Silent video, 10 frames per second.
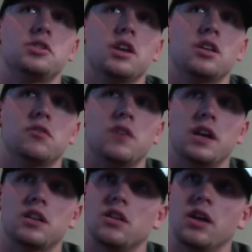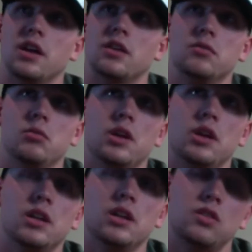the fact that like we
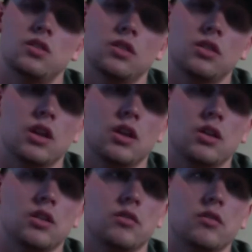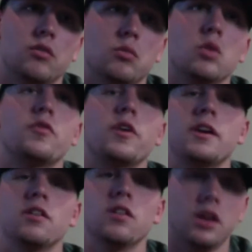it's we're very
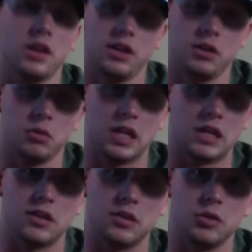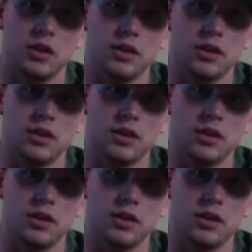lucky that we get to do this.